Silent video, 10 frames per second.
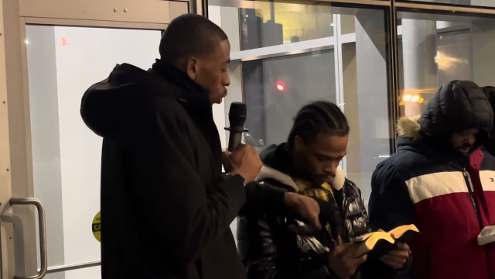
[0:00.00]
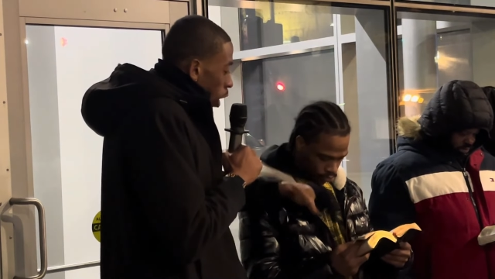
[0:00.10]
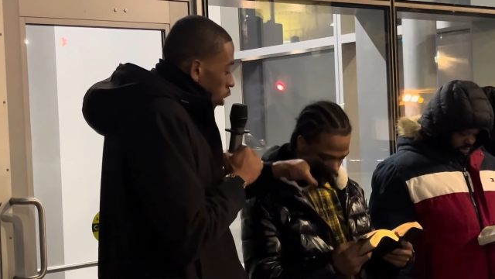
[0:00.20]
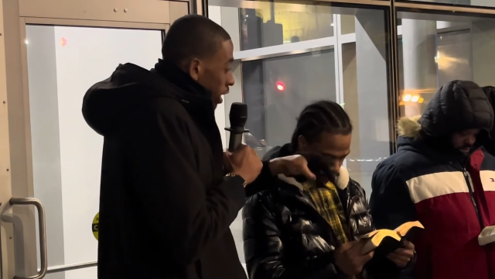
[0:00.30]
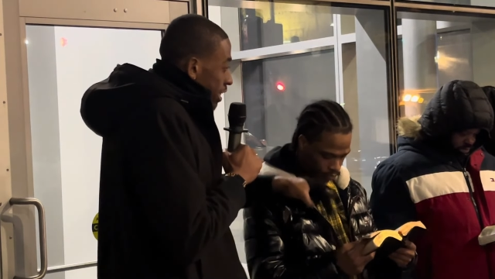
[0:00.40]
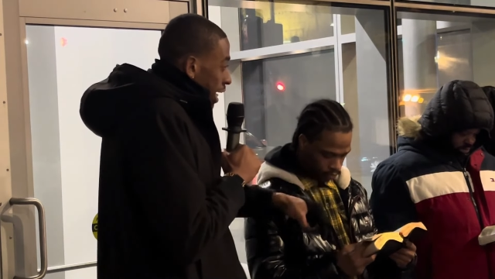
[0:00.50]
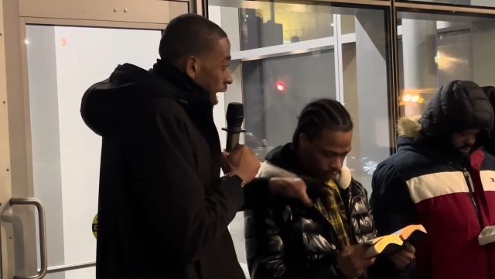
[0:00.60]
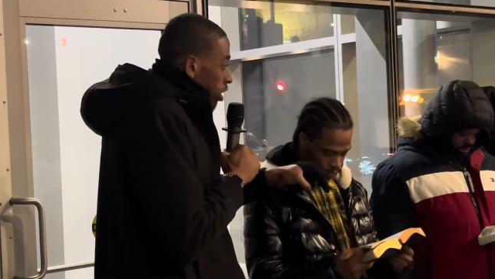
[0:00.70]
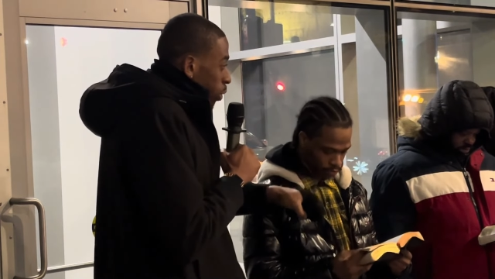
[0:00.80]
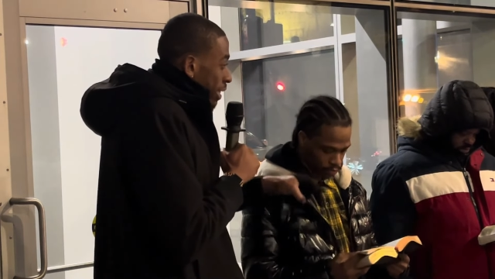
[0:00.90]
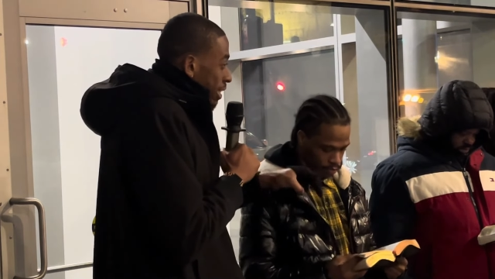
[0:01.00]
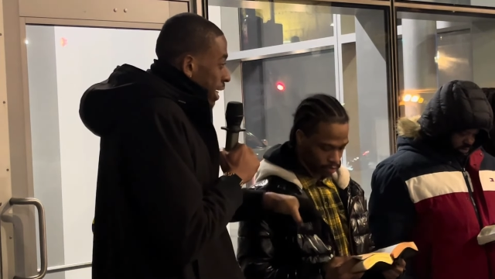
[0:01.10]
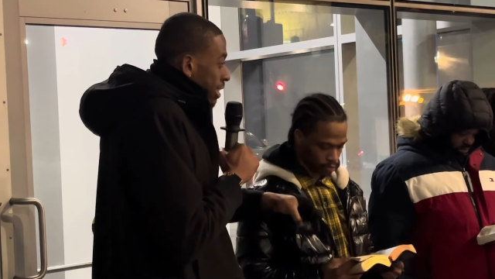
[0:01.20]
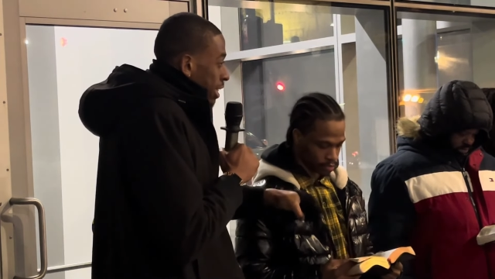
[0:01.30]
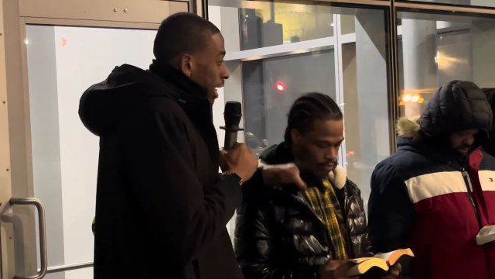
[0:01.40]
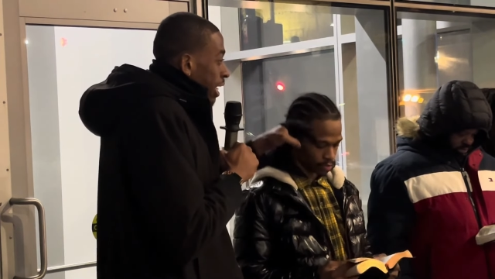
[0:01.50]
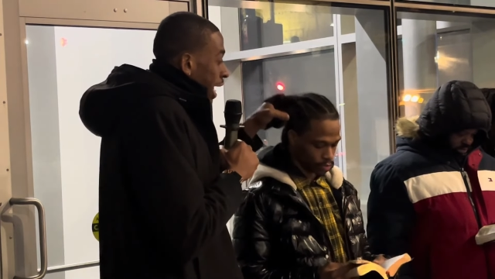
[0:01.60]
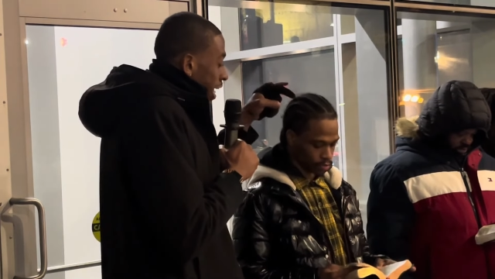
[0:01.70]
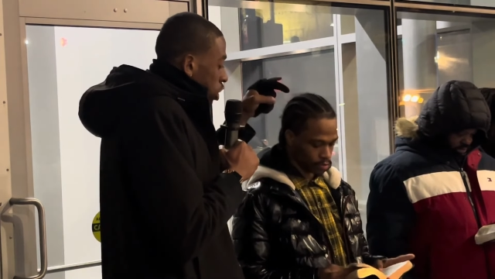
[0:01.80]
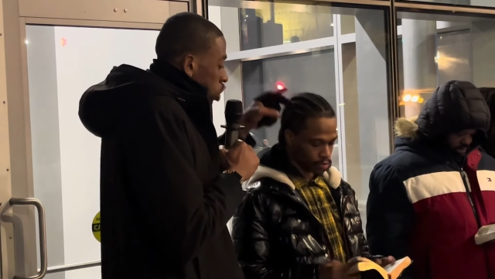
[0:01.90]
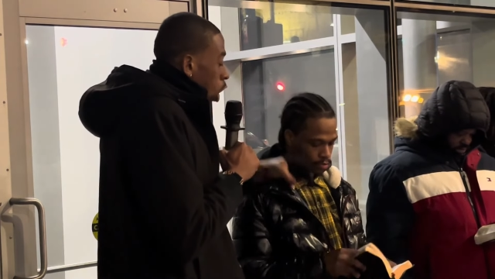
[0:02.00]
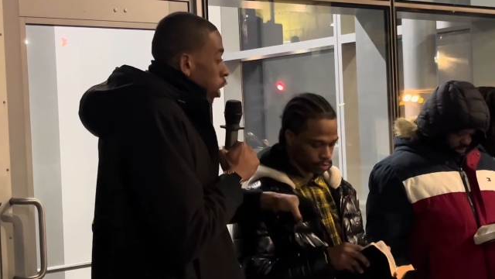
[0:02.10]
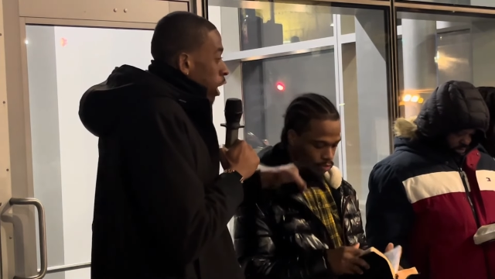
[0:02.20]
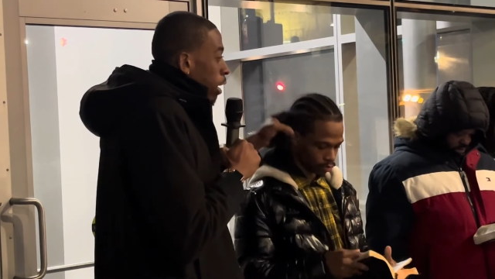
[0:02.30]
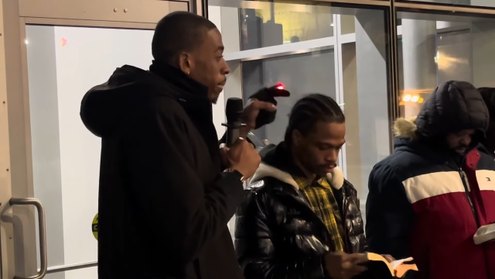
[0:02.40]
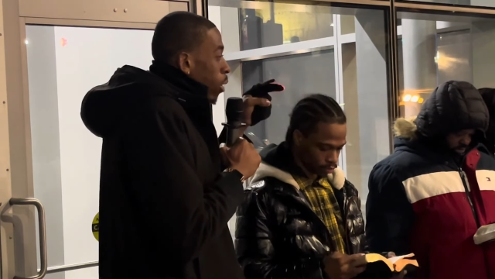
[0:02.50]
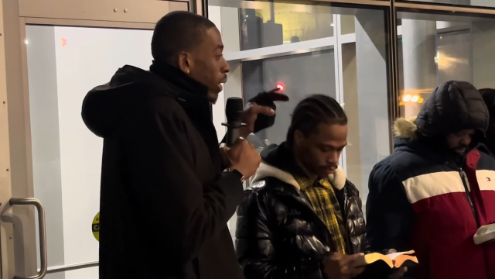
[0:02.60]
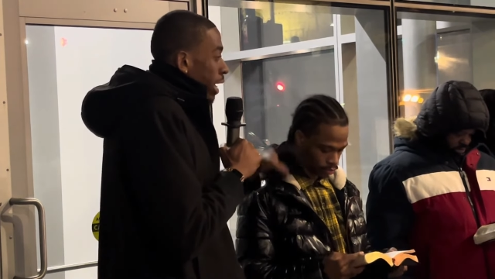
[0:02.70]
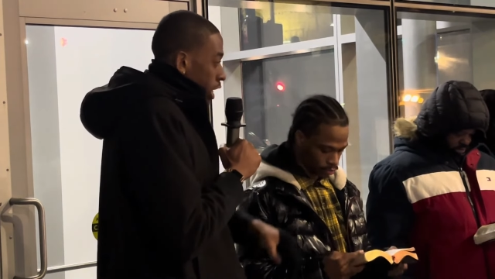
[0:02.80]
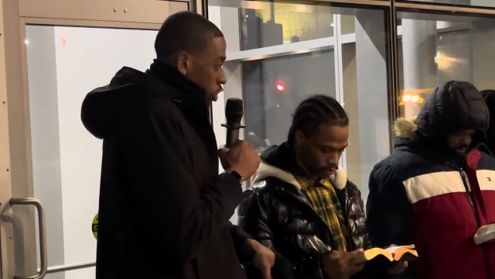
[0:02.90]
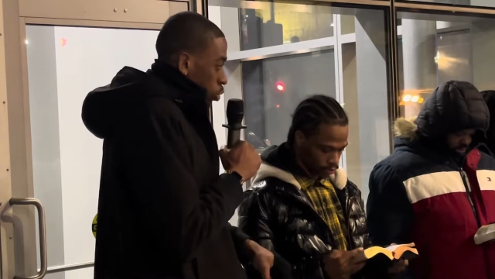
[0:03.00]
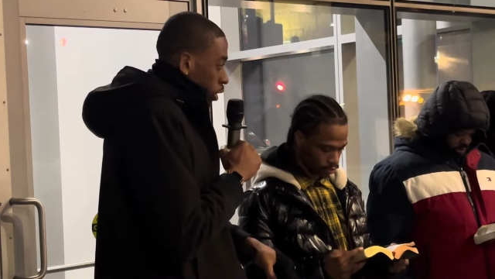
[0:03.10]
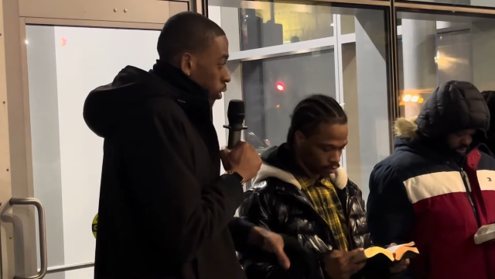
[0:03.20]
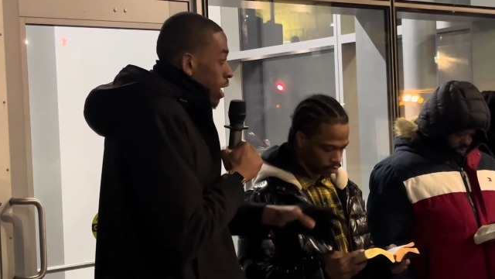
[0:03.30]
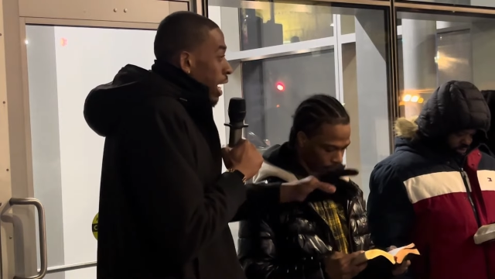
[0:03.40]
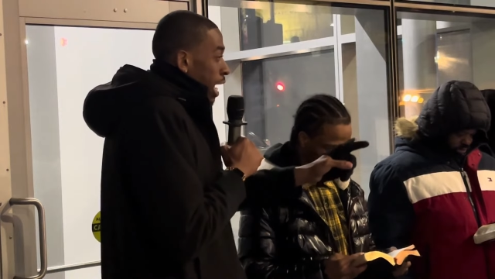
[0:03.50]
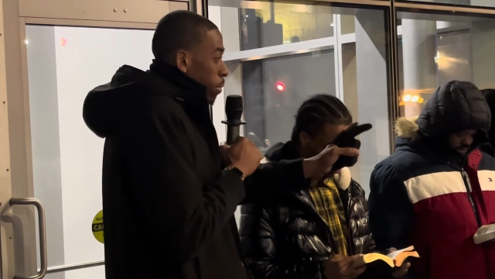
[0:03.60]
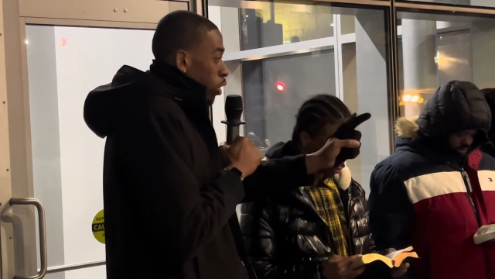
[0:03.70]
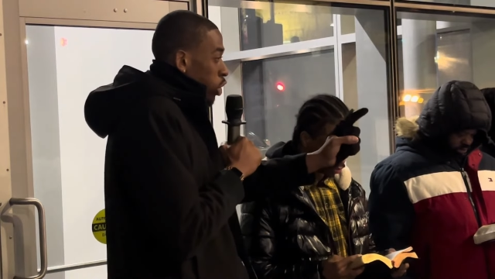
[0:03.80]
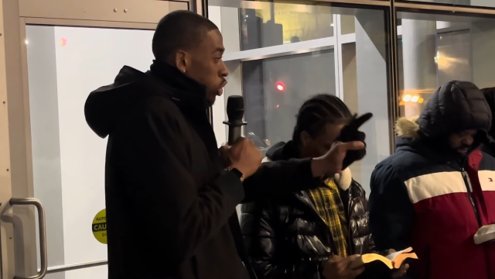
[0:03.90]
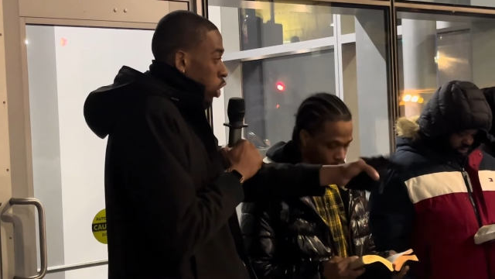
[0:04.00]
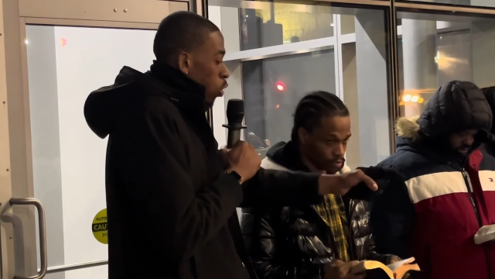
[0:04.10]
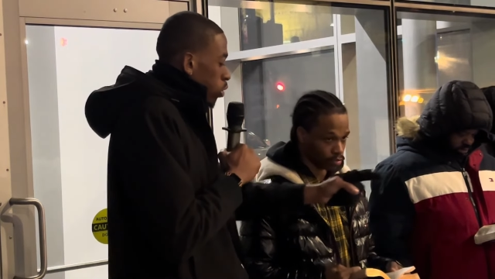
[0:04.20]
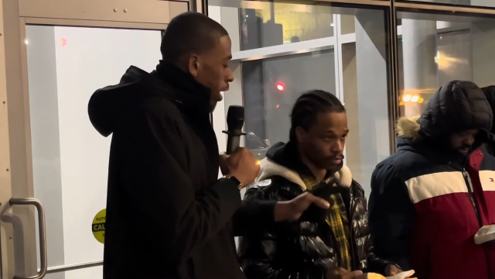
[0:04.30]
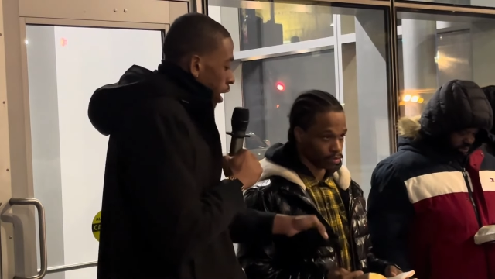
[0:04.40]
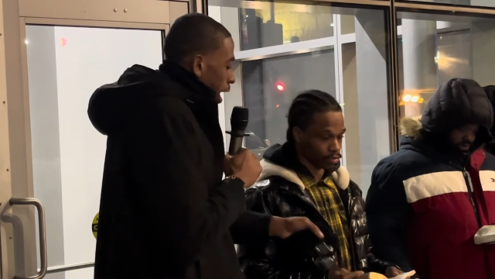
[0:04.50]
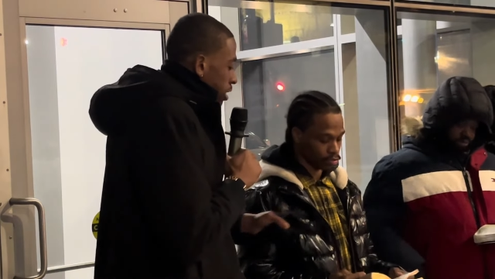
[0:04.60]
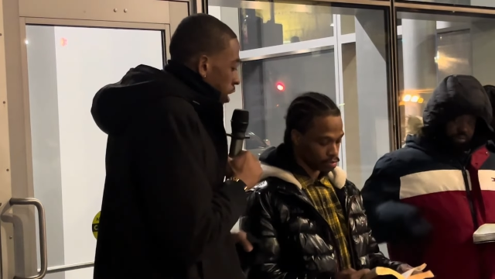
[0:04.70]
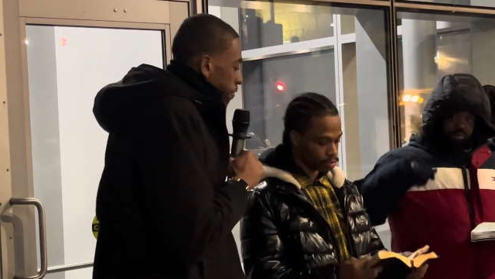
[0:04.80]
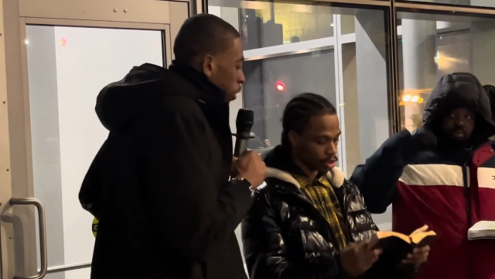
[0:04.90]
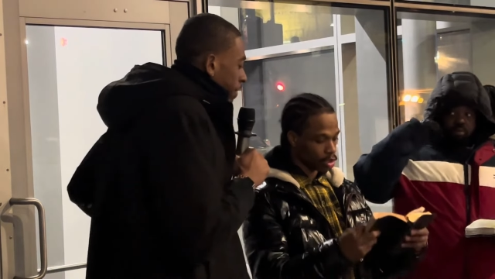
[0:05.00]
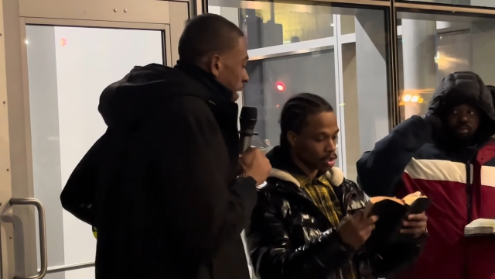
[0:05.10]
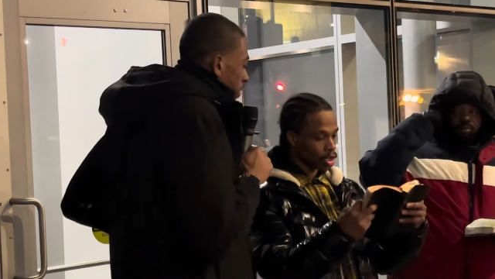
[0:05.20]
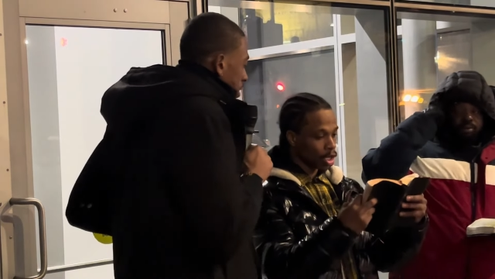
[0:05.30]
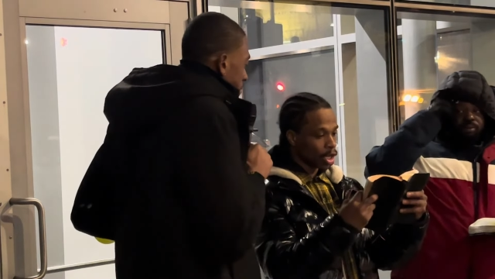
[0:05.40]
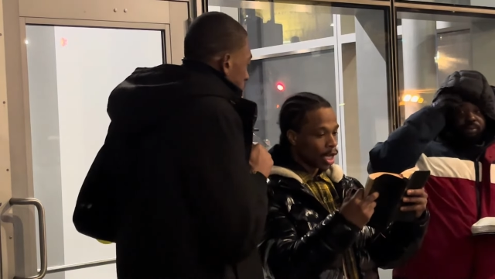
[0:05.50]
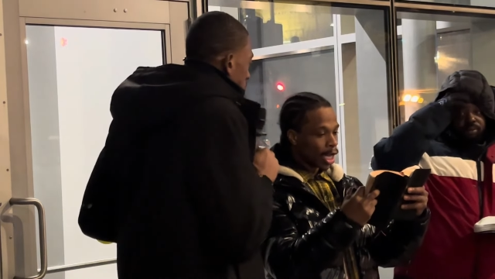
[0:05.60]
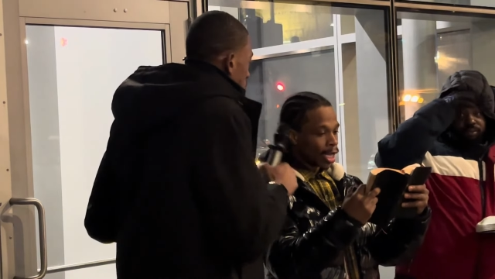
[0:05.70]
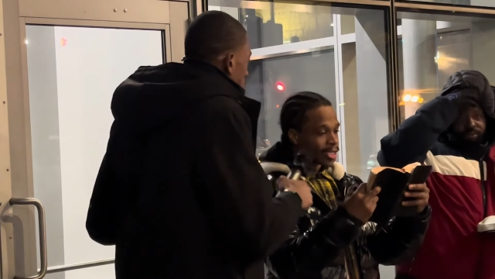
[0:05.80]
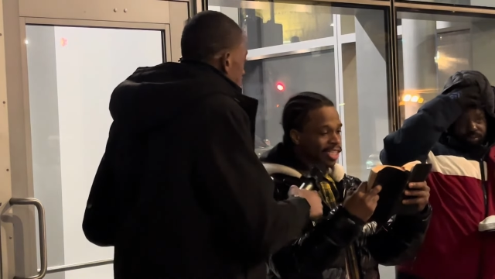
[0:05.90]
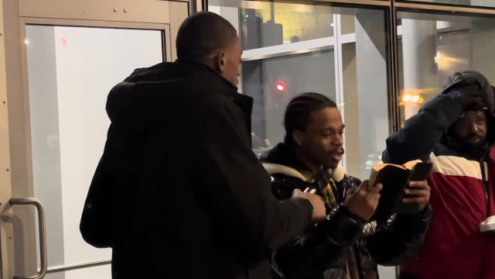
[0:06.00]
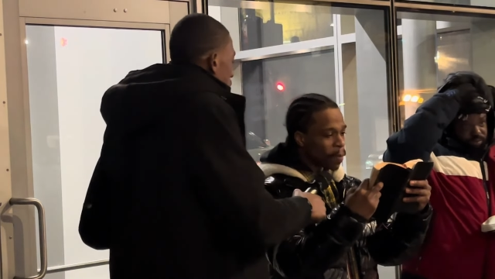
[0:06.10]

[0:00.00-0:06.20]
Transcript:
Speaker 1: world in John 3.16 is talking about Israel. And I'm going to show you that. Isaiah 45 and 17. This is the